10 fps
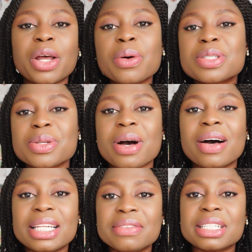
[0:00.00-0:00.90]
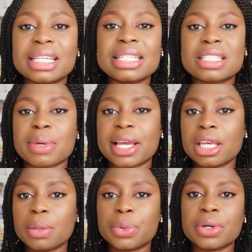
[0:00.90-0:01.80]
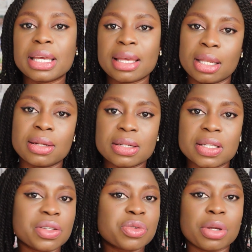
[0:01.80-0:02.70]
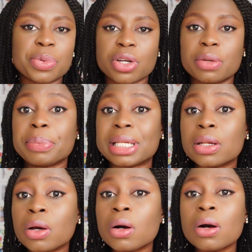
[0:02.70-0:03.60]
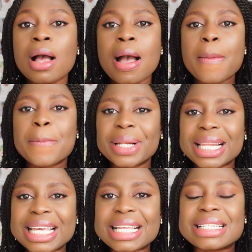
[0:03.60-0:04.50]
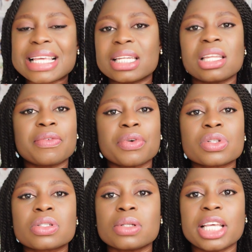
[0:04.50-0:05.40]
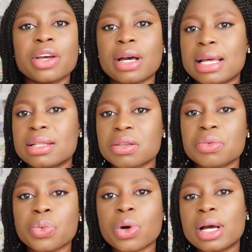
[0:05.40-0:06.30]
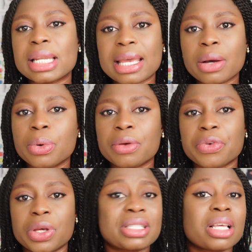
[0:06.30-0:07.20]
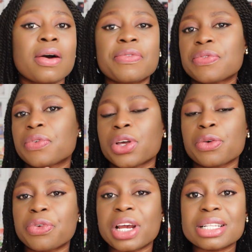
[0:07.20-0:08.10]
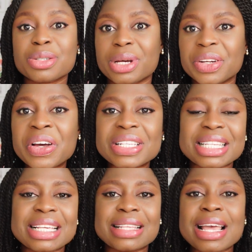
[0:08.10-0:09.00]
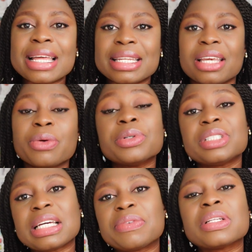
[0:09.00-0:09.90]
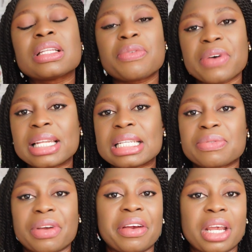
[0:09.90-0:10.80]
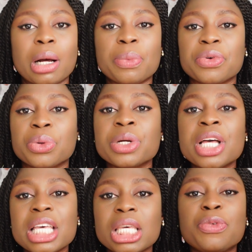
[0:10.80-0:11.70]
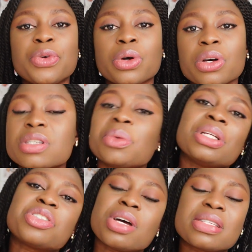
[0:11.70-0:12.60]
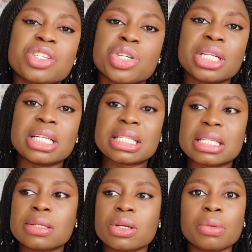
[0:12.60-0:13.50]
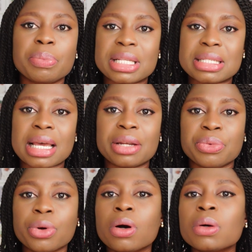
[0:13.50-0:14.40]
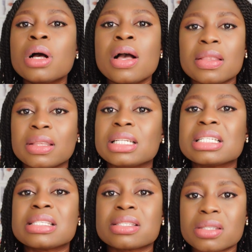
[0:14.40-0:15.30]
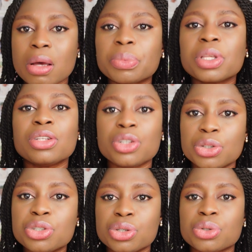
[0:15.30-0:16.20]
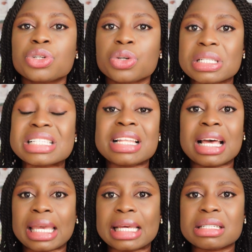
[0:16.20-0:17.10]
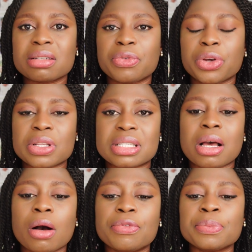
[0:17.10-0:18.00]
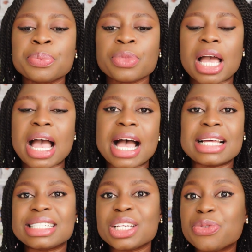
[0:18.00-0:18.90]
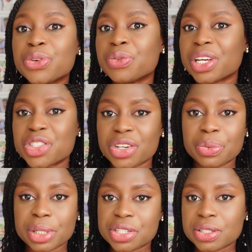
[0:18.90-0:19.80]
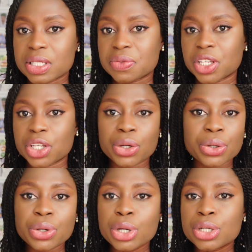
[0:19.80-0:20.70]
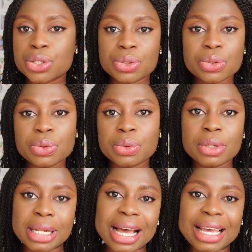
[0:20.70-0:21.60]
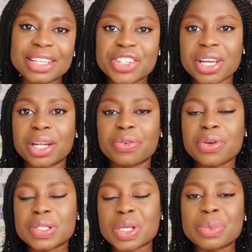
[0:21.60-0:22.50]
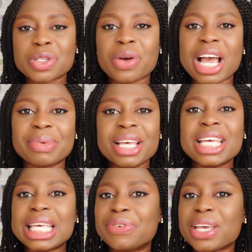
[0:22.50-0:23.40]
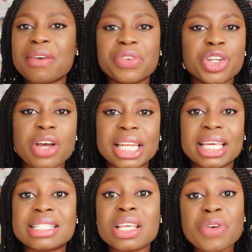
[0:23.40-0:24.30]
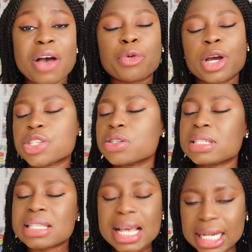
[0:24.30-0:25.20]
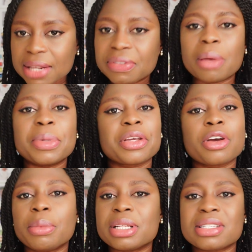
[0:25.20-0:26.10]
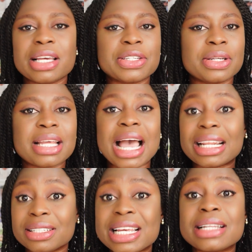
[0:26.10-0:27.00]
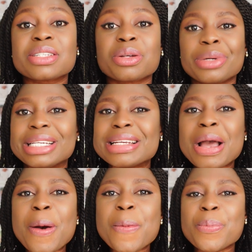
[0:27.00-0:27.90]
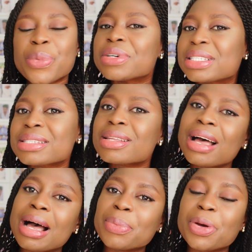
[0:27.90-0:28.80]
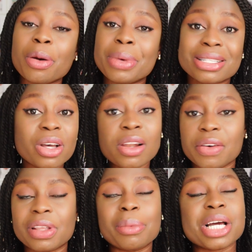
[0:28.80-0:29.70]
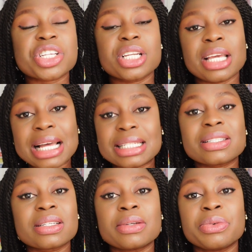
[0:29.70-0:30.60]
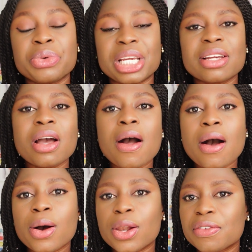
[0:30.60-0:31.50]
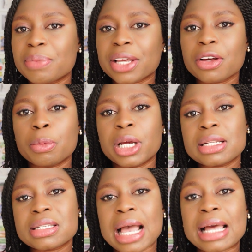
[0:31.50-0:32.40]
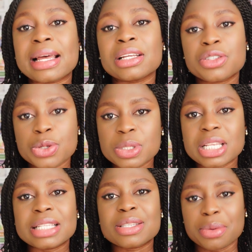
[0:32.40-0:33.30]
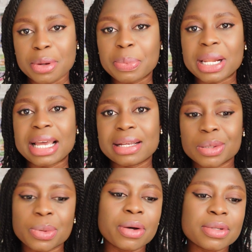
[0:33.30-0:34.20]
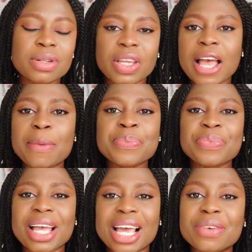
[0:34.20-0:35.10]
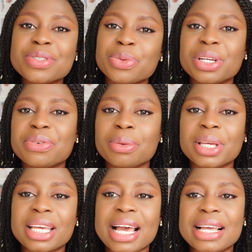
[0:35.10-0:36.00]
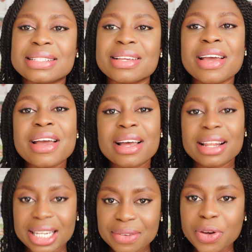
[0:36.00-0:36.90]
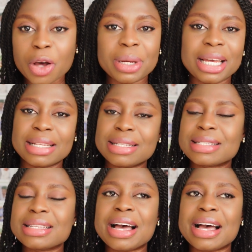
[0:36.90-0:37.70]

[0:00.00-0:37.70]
also I'll leave the link to my ebook in the description below. Please endeavor to lay your hands on one. Get one for yourself or your friends who are nurses. They will definitely find this very helpful. If you're considering transitioning to the non-bedside role, then this is something you should consider getting for yourself. And if you've enjoyed watching this video, do like, share, and of course subscribe. If you have video ideas, if you have questions, leave them in the comment section. I tend to read most comments, all of them actually. I tend to read all of my comments, and I do tend to reply as well. So yeah, I love to read from you guys. Leave comments,